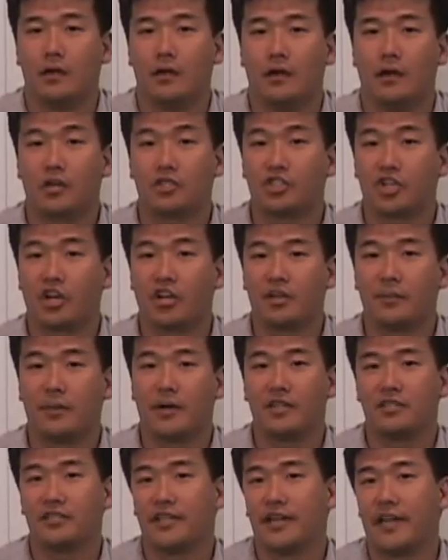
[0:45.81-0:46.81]
Our chocolate
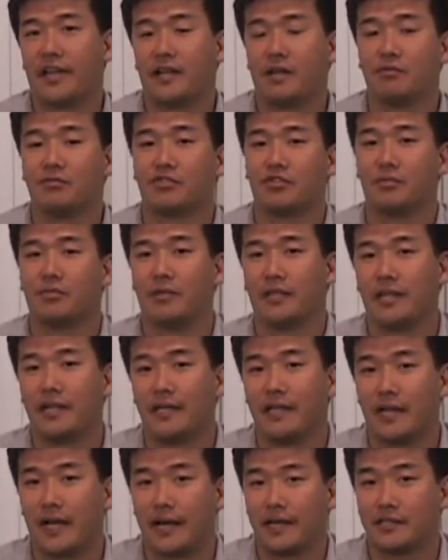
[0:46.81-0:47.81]
bar today comes from
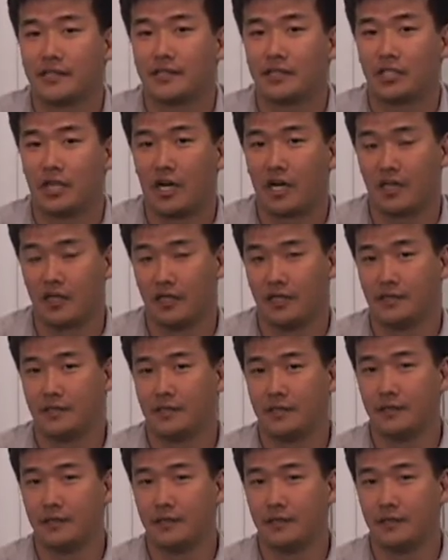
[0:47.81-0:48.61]
Leonidas Chocolate,